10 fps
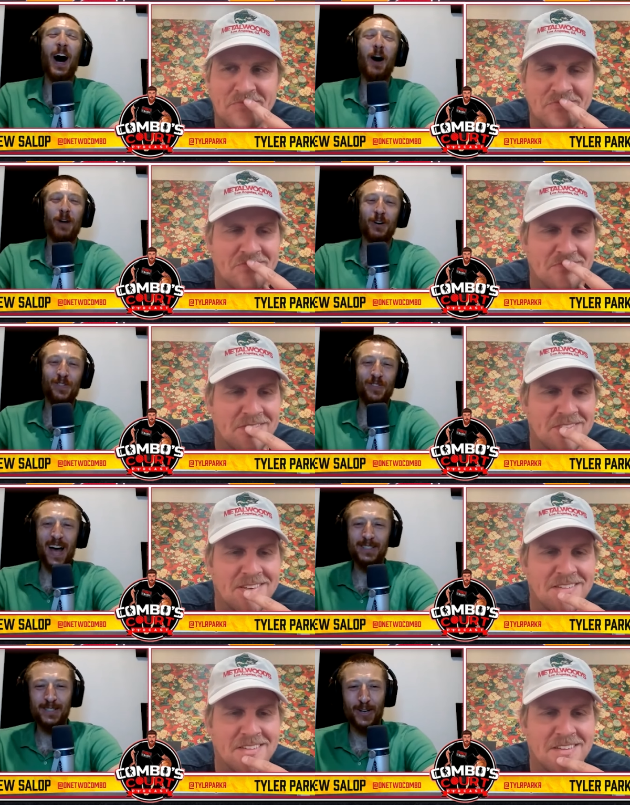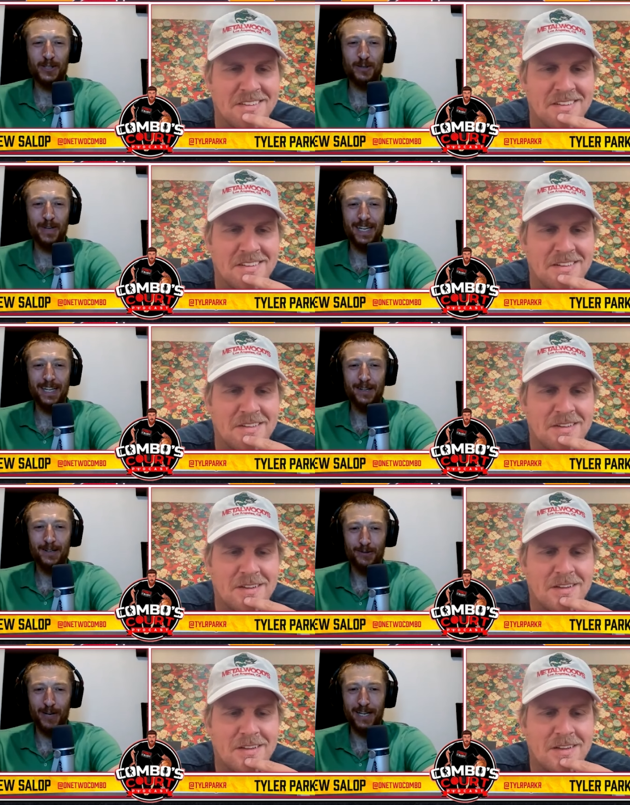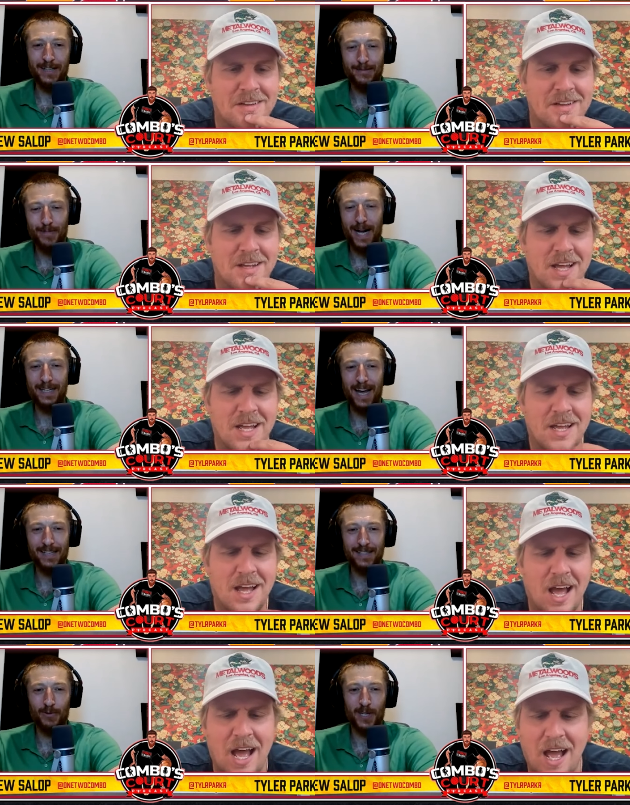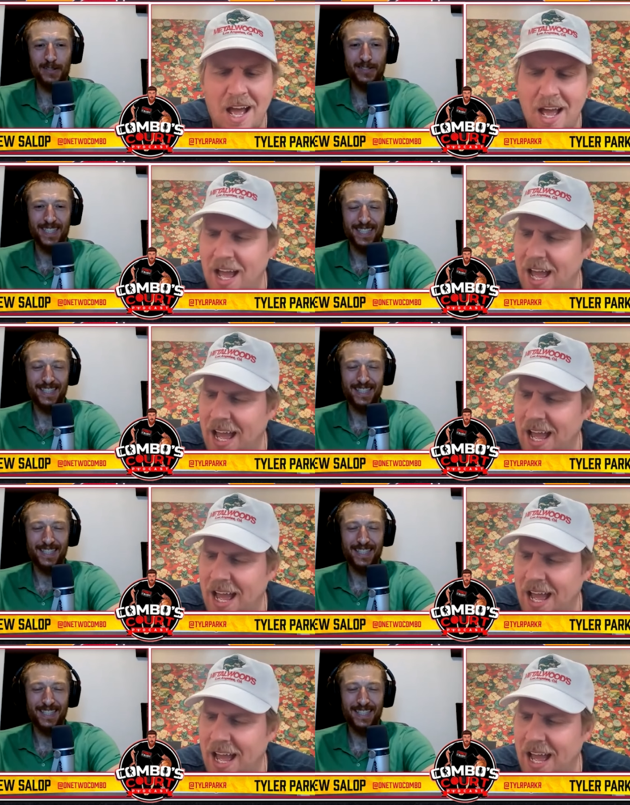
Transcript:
Speaker 1: Uh, where can we find you? Social media, written, podcast, everywhere else.